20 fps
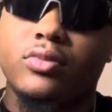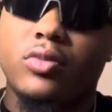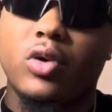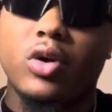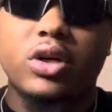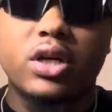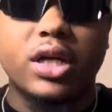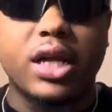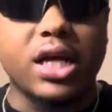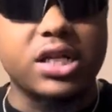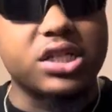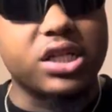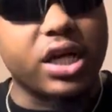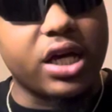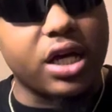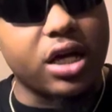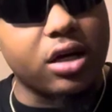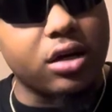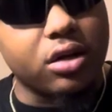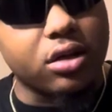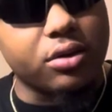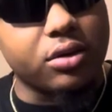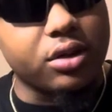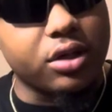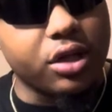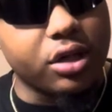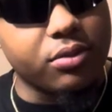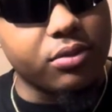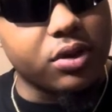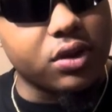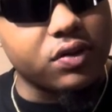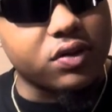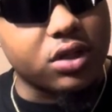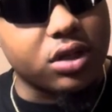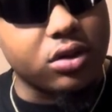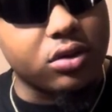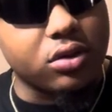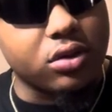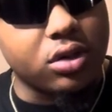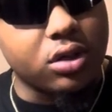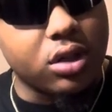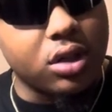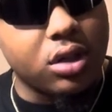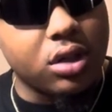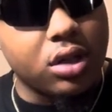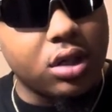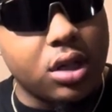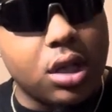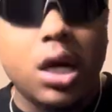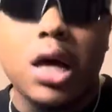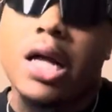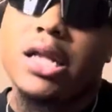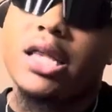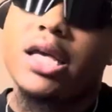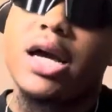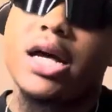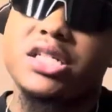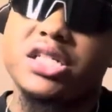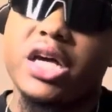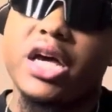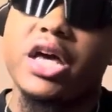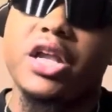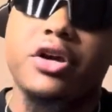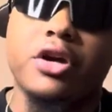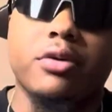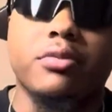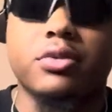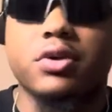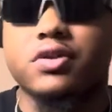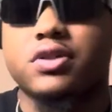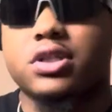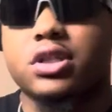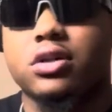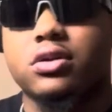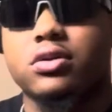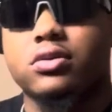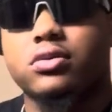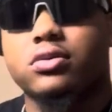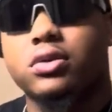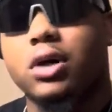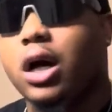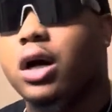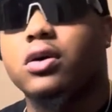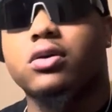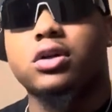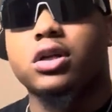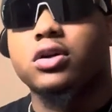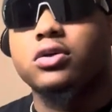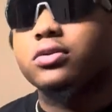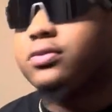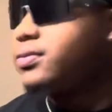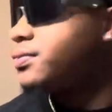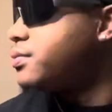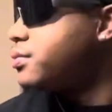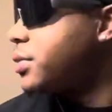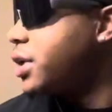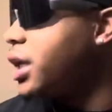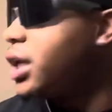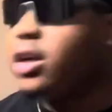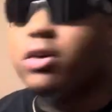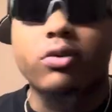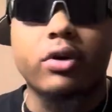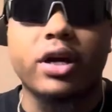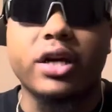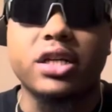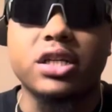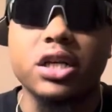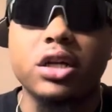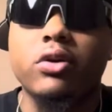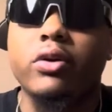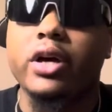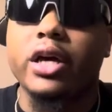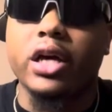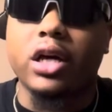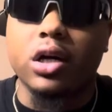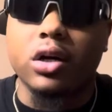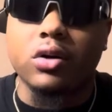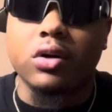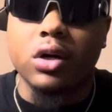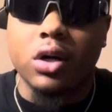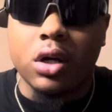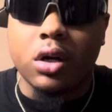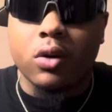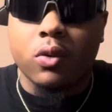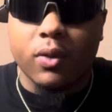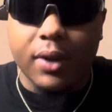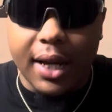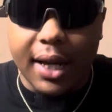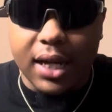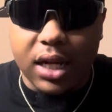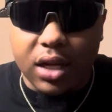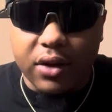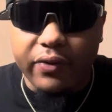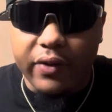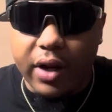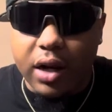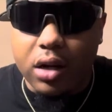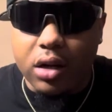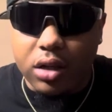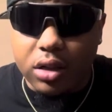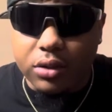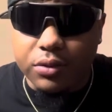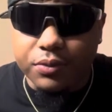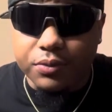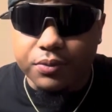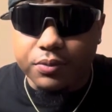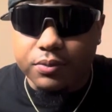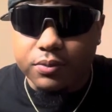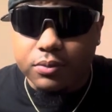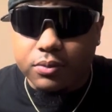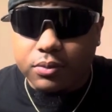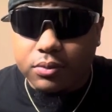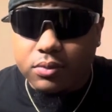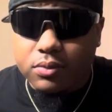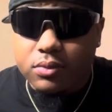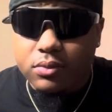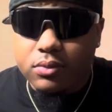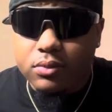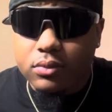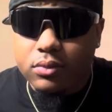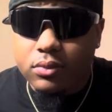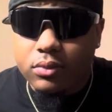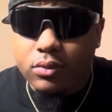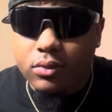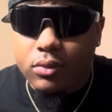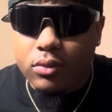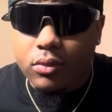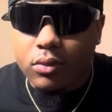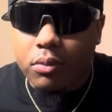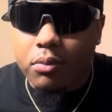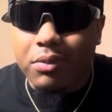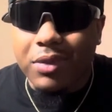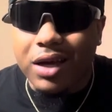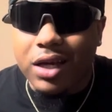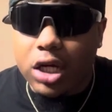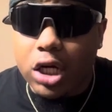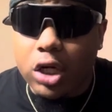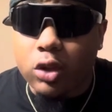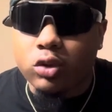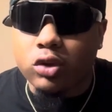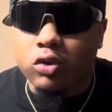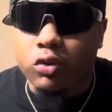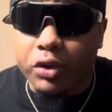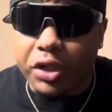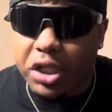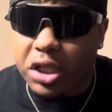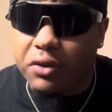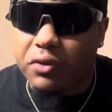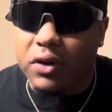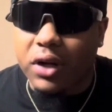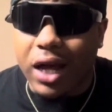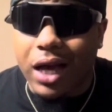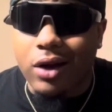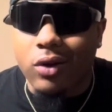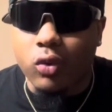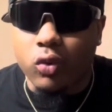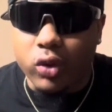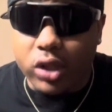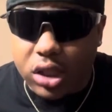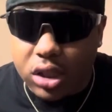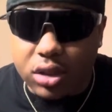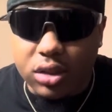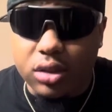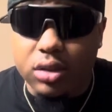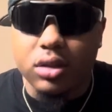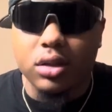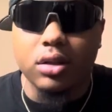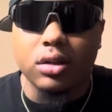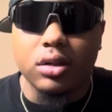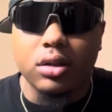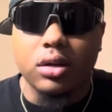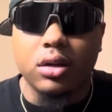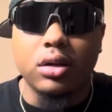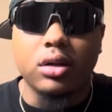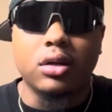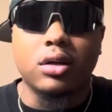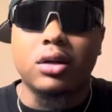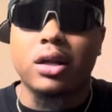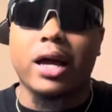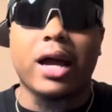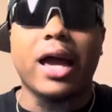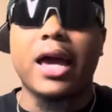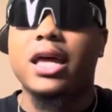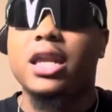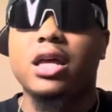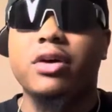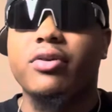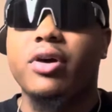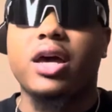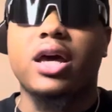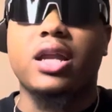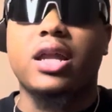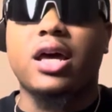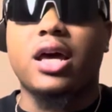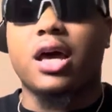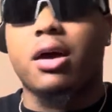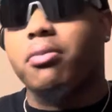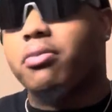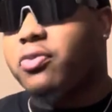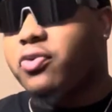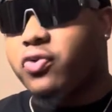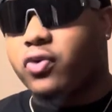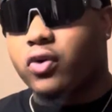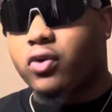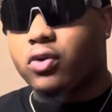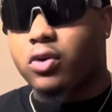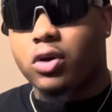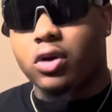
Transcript: but then I just had a earmuffs on think I just had Earmuffs song. I don't know. But anyway, anyway it go, when I left out of there, my ear was ringing for like a week. Like I ain't never had that happen before.